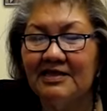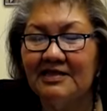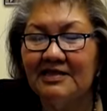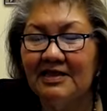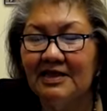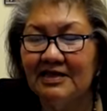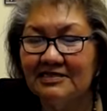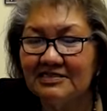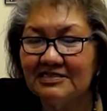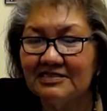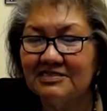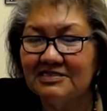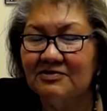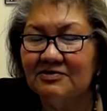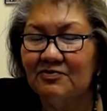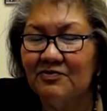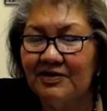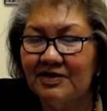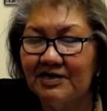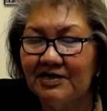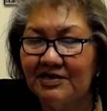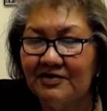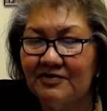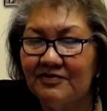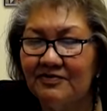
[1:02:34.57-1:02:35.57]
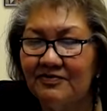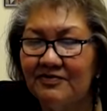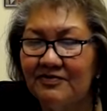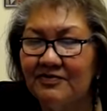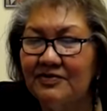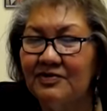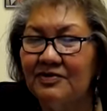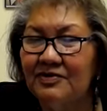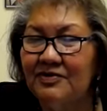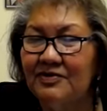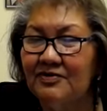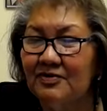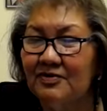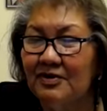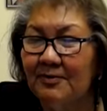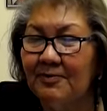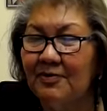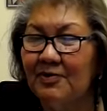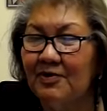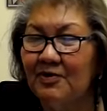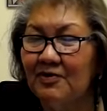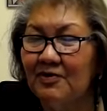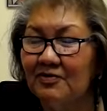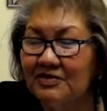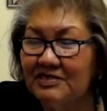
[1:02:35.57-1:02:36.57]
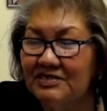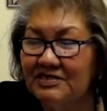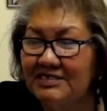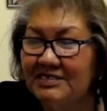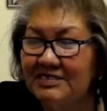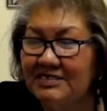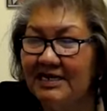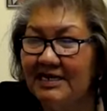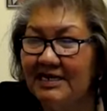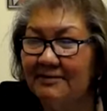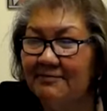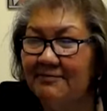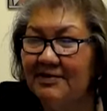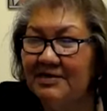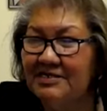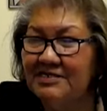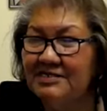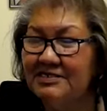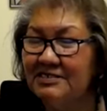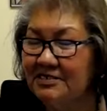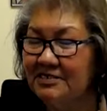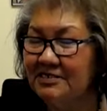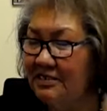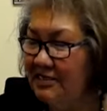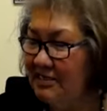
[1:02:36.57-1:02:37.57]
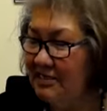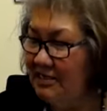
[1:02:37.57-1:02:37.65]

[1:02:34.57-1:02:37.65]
and that's the way you you approach that much